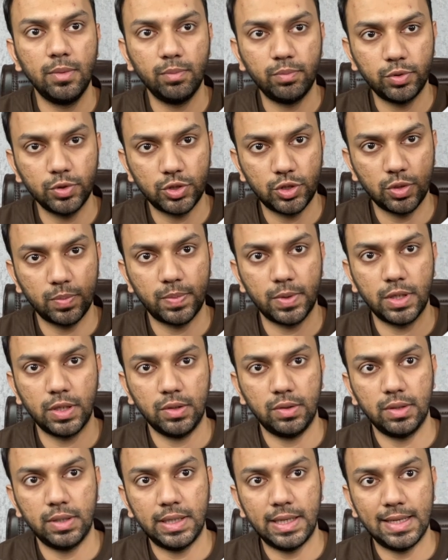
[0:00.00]
put your
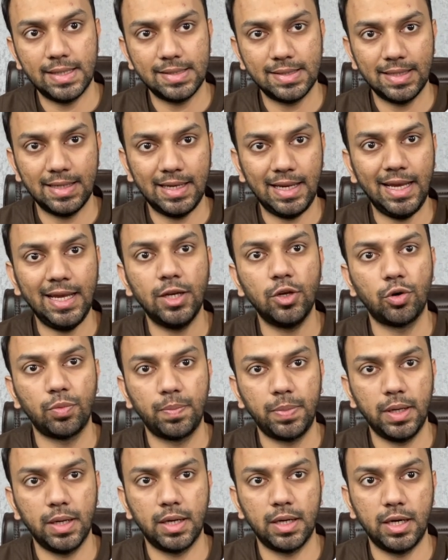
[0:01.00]
particular SN in
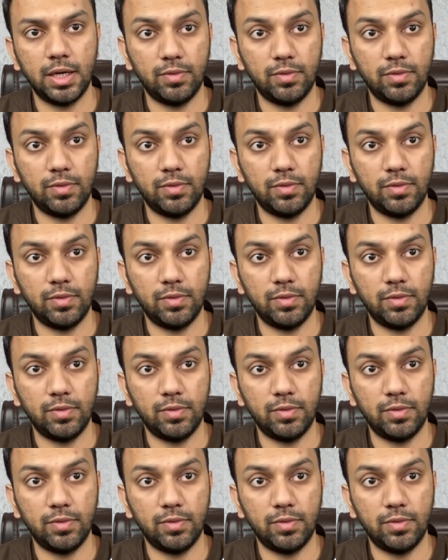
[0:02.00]
OPR.